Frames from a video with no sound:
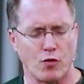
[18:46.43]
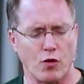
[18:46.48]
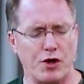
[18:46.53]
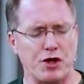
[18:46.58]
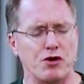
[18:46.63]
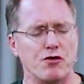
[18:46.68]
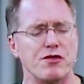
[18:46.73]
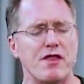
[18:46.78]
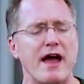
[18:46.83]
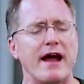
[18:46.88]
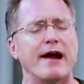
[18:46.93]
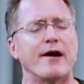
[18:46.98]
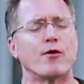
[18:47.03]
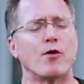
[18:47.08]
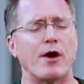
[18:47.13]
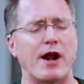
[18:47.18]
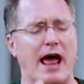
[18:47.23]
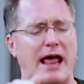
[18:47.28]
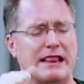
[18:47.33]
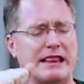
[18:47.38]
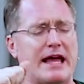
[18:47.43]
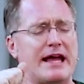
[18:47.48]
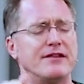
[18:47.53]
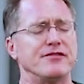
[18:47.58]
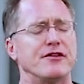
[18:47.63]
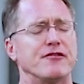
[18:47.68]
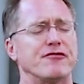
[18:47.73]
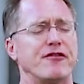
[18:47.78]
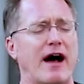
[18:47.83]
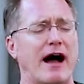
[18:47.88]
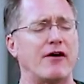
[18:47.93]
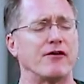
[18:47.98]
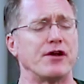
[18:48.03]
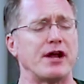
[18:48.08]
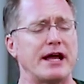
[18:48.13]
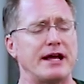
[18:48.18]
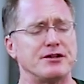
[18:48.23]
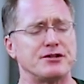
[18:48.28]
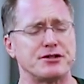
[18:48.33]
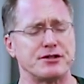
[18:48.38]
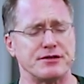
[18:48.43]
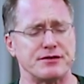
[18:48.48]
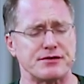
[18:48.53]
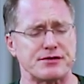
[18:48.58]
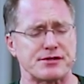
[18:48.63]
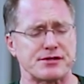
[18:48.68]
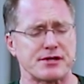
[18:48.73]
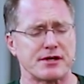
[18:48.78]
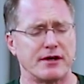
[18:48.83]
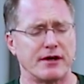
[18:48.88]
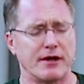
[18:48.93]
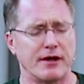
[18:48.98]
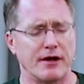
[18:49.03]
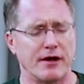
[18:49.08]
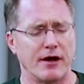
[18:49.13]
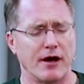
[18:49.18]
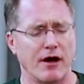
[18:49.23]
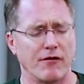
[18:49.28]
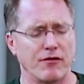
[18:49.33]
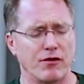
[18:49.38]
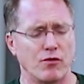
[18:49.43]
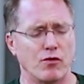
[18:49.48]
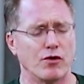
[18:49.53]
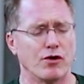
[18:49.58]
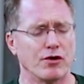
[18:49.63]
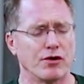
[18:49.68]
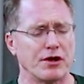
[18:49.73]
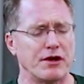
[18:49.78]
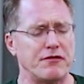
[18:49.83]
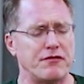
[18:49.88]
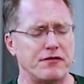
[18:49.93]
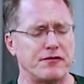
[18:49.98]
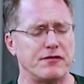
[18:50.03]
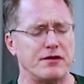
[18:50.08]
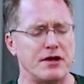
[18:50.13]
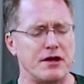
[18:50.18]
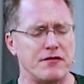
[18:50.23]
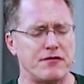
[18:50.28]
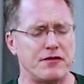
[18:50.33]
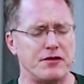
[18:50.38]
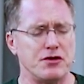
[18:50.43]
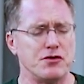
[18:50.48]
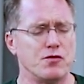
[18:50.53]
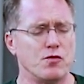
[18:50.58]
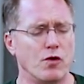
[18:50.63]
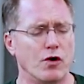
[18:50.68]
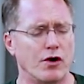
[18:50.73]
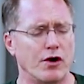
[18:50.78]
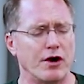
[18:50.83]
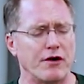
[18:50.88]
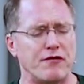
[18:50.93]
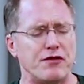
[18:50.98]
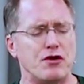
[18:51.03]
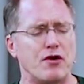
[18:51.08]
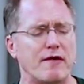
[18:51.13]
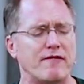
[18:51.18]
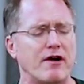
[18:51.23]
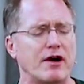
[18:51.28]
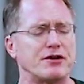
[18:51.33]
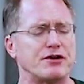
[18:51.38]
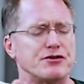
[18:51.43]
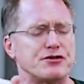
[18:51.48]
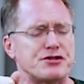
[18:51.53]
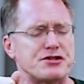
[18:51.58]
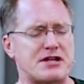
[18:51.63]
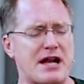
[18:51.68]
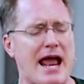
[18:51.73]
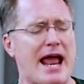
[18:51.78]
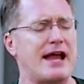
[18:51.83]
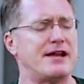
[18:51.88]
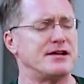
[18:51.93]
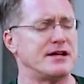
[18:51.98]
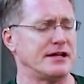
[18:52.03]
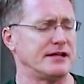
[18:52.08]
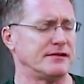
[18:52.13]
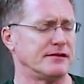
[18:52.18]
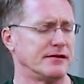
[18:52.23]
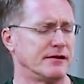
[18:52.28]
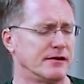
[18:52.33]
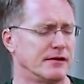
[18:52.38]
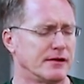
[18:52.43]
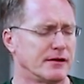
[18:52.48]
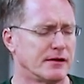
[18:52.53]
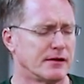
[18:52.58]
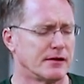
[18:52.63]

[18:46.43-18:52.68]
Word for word: Were you there when I laid the foundations of the world? If, if you were, if you have understanding,